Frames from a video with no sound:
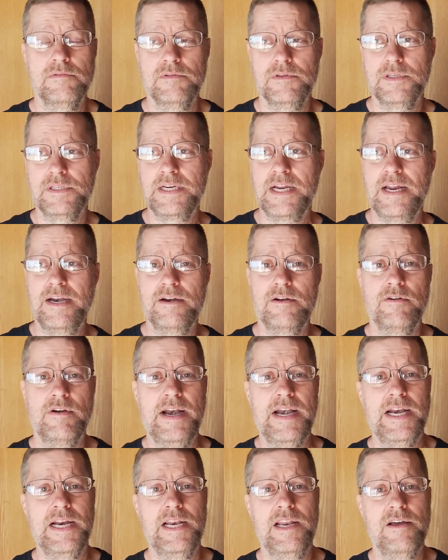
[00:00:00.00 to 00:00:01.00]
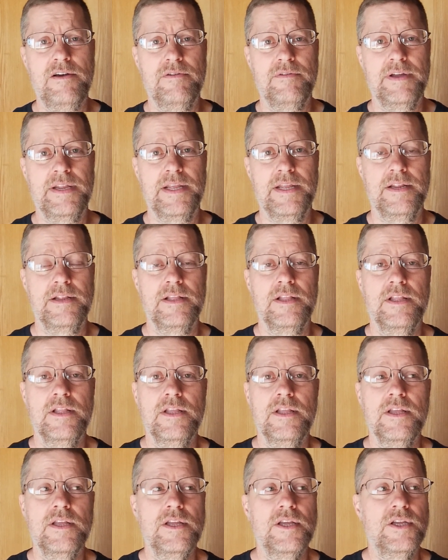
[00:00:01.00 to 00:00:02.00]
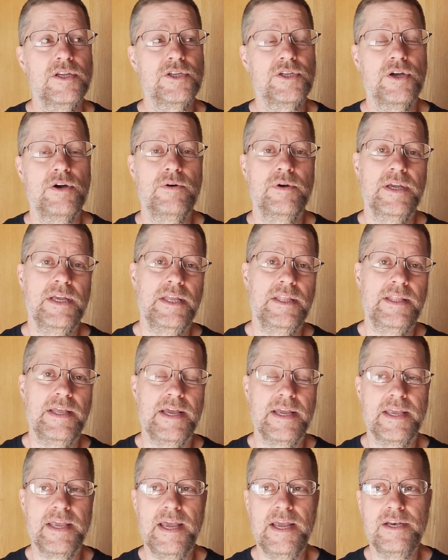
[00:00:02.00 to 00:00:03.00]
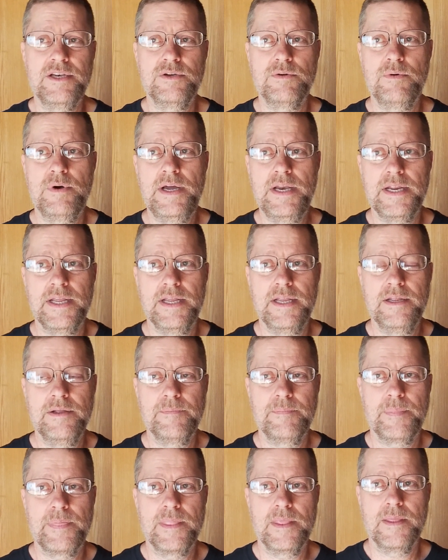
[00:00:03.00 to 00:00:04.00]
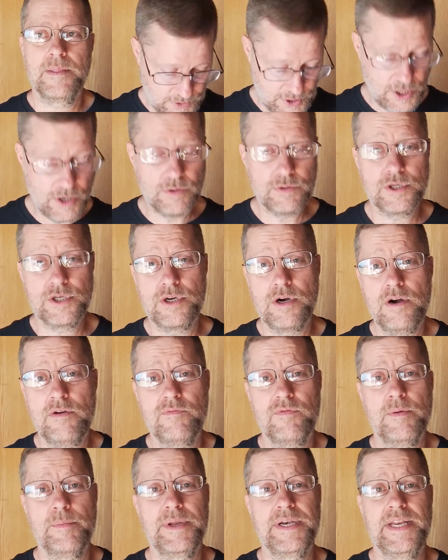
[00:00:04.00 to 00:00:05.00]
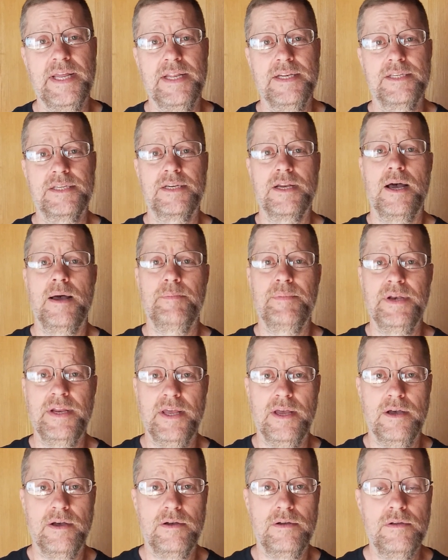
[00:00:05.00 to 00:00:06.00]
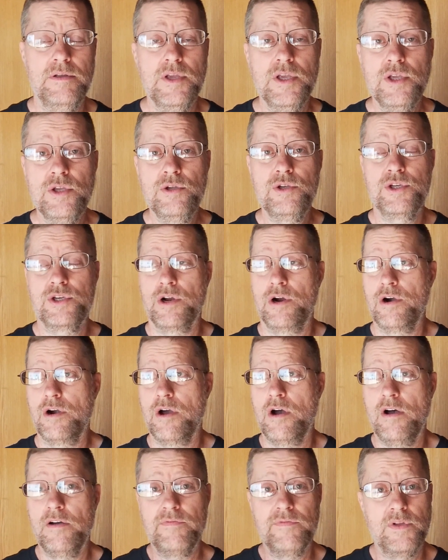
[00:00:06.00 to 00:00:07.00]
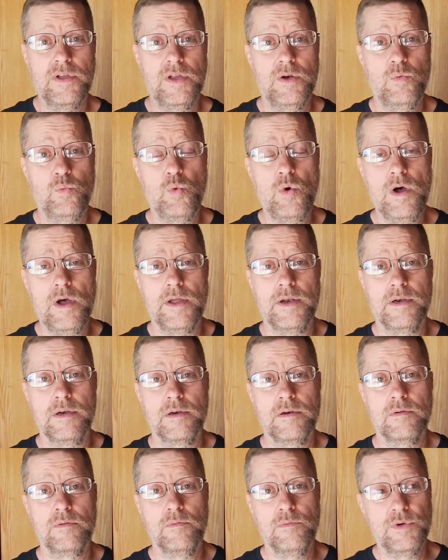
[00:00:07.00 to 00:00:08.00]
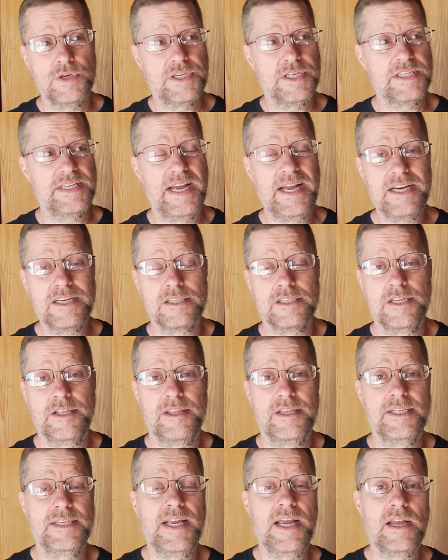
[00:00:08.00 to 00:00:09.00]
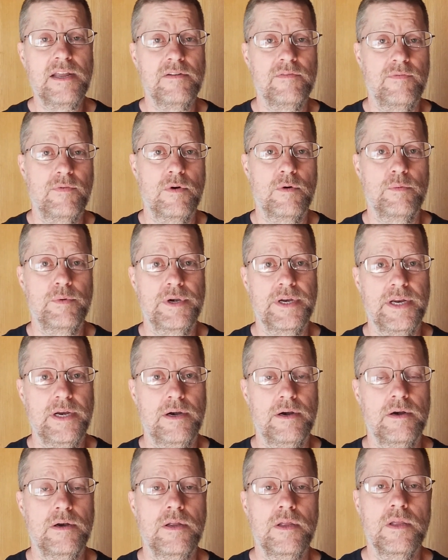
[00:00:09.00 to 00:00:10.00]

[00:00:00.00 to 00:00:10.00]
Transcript: It's got a granny low in it. So in that K20, you don't start from a dead stop in L, you start off in 1, which is actually the second forward gear.